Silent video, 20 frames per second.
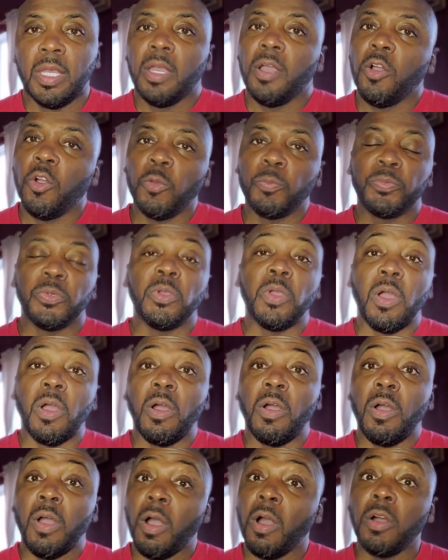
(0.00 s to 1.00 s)
Hope you
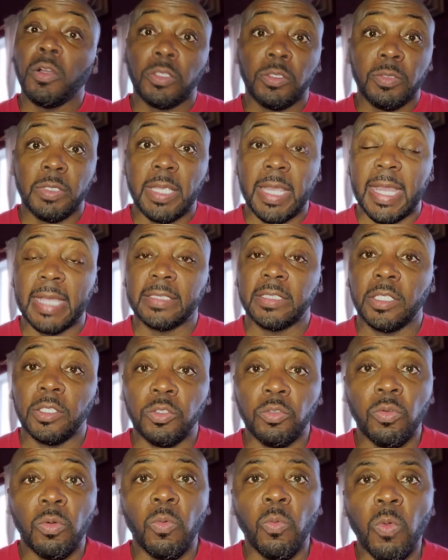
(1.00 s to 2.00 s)
all you guys are
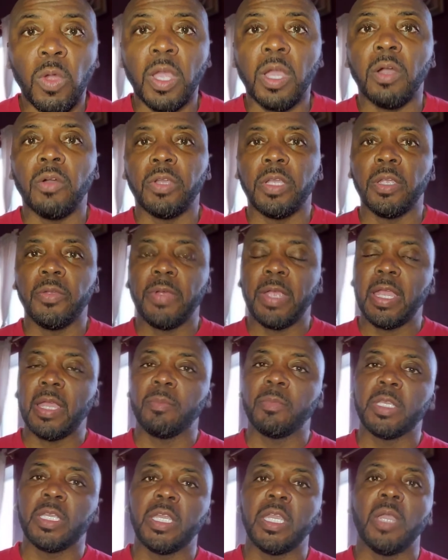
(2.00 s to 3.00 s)
doing well. Here I
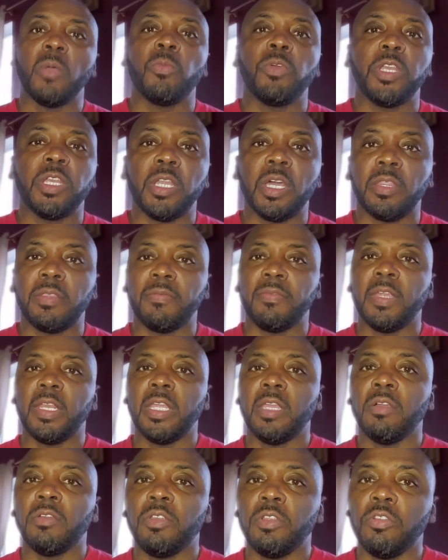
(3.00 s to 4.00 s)
am again with another
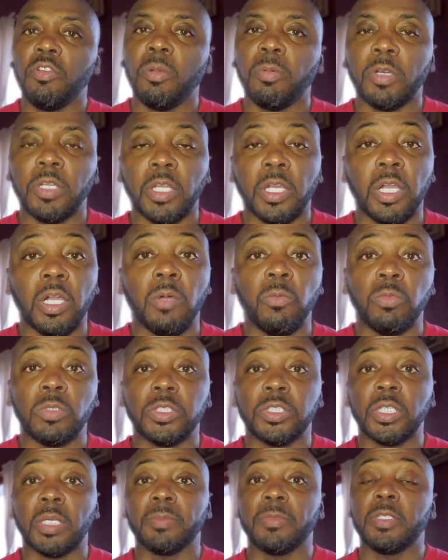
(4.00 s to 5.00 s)
video. You know I'm going to come with
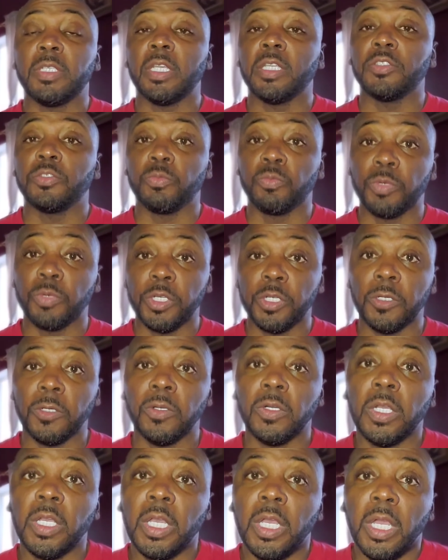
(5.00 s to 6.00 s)
something that's real.
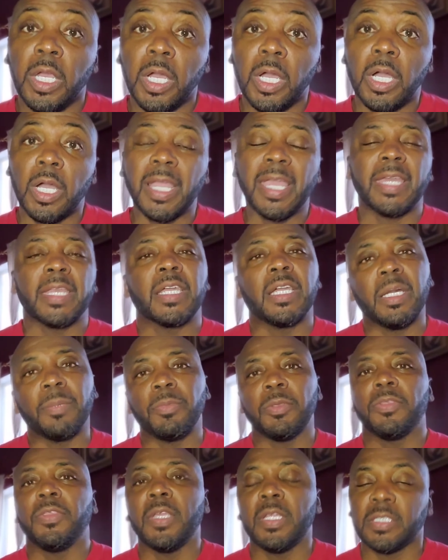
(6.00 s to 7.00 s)
I got a couple
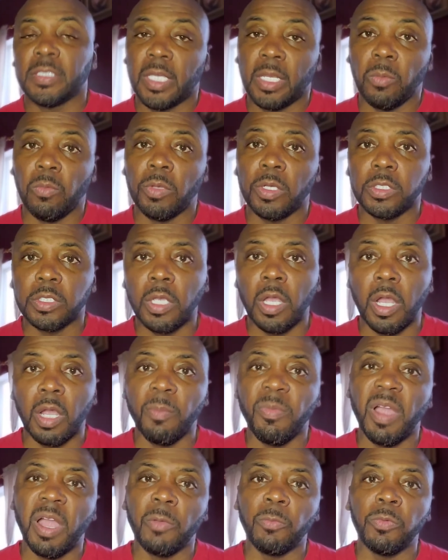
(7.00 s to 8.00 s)
of things that I want to talk
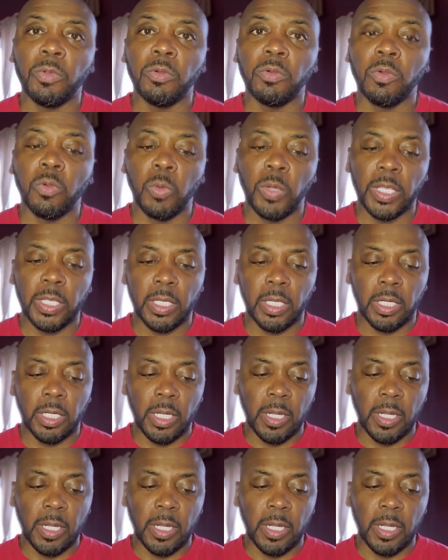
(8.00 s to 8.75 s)
about real quick.